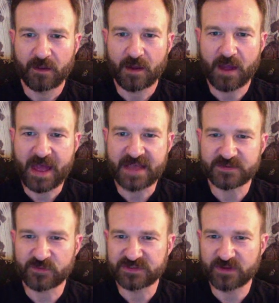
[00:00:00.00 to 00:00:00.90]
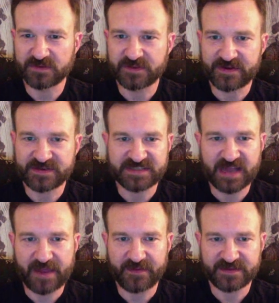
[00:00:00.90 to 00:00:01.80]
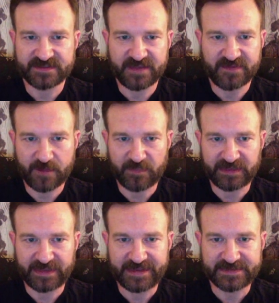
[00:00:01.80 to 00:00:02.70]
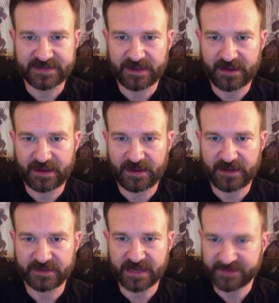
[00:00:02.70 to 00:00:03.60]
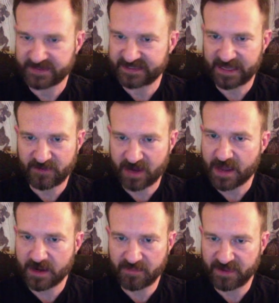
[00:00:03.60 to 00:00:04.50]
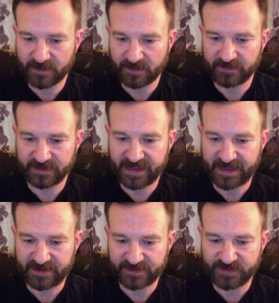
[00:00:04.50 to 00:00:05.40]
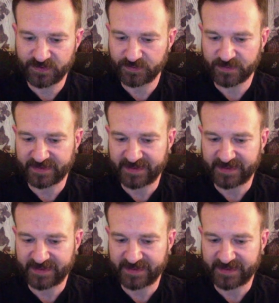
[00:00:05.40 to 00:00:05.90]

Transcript: as a result of their silence and that malaise. Got the same kind of build. Again, the 2 at the